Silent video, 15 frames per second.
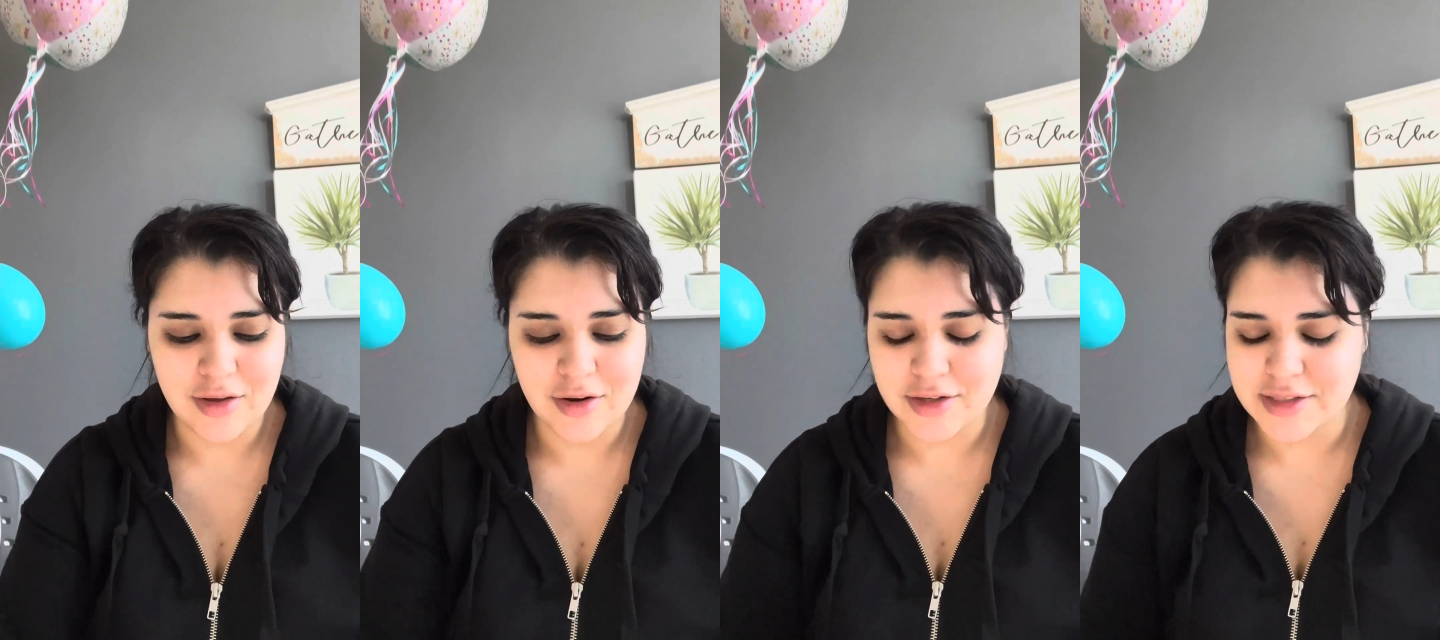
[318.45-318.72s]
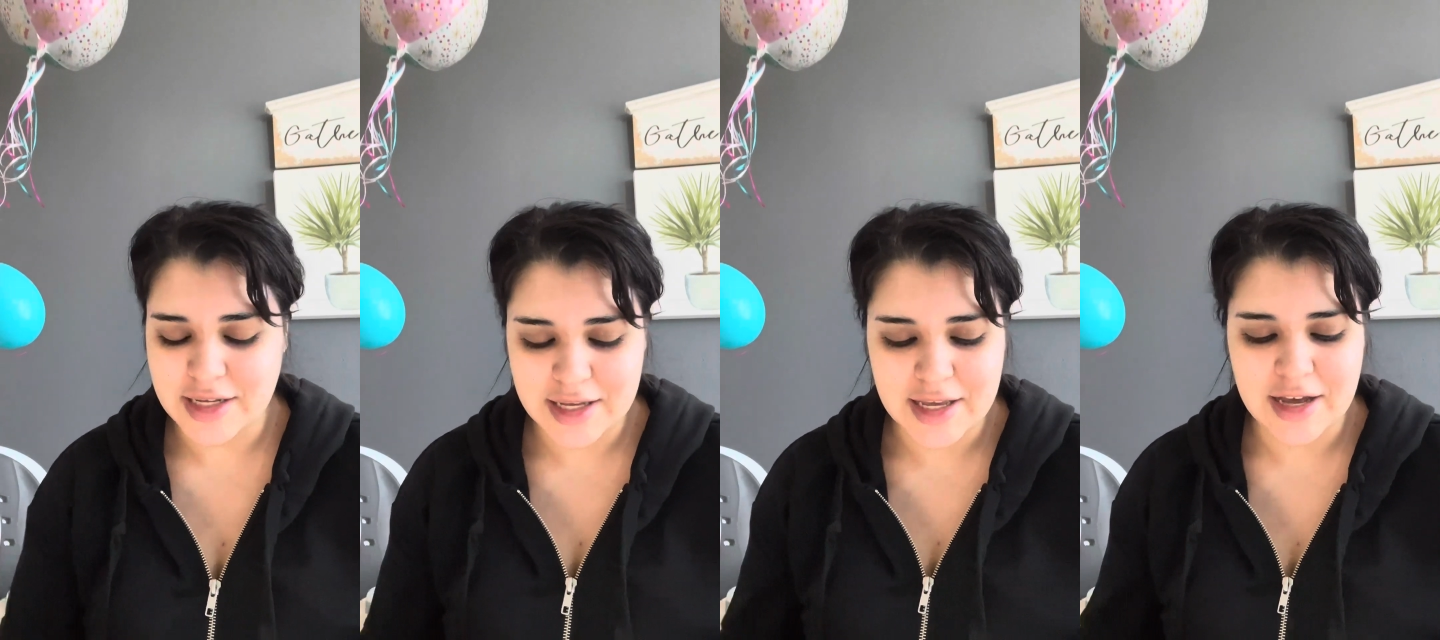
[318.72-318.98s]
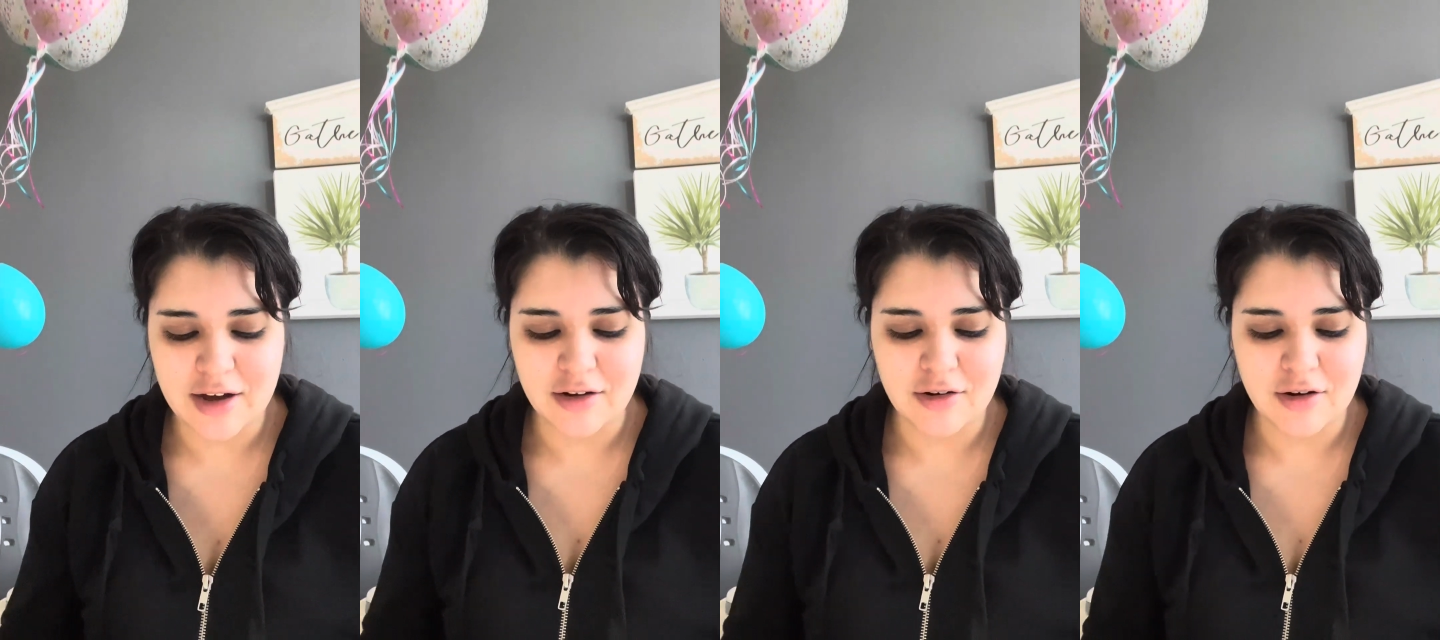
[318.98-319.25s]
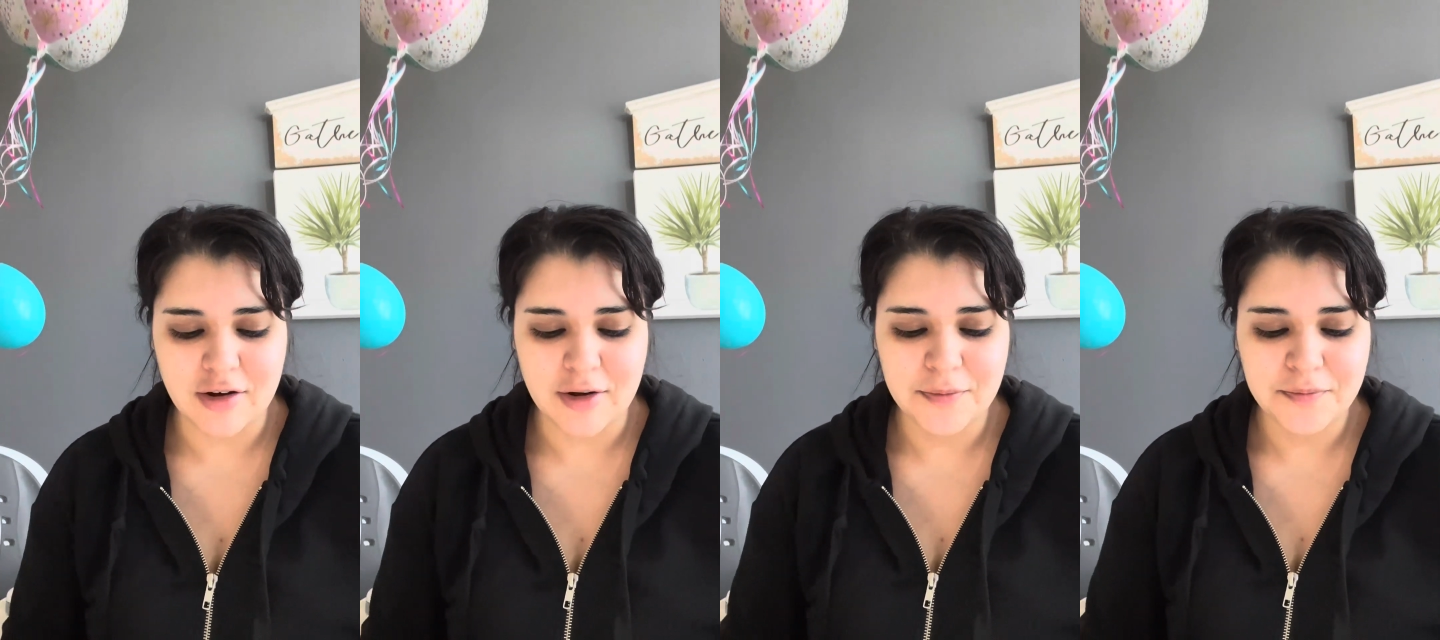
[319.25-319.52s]
or taking
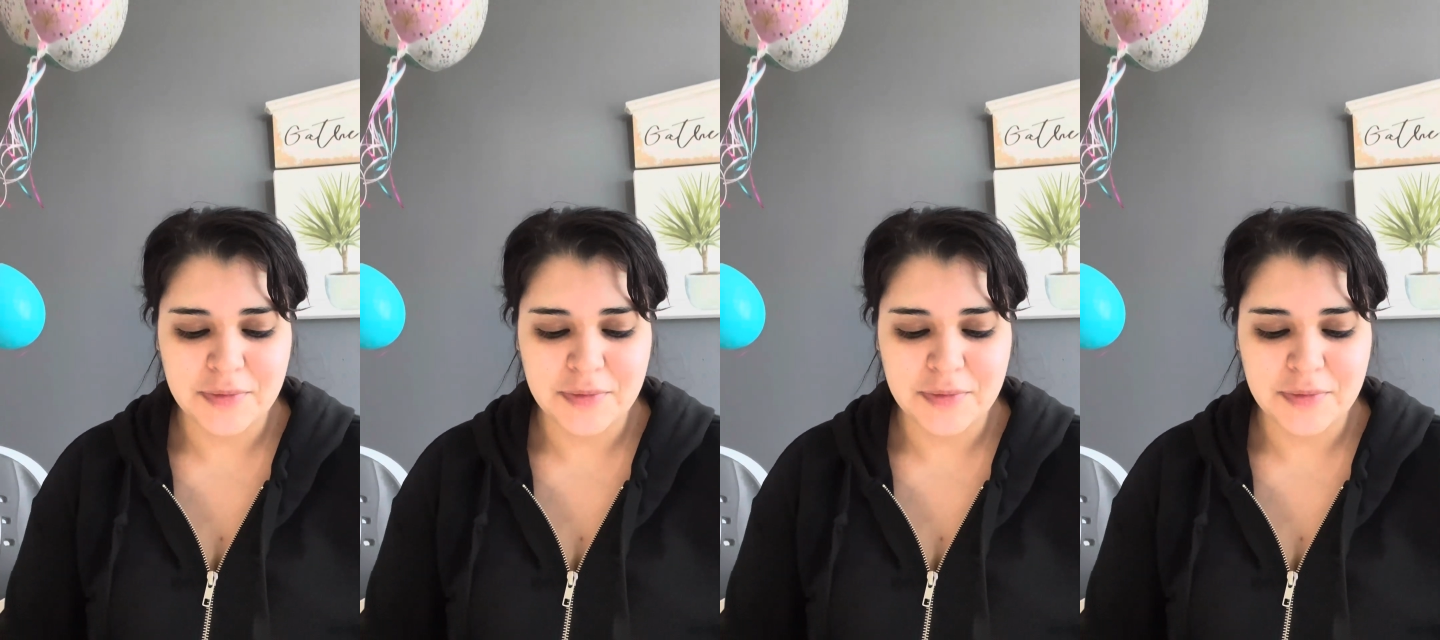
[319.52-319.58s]
alcohol.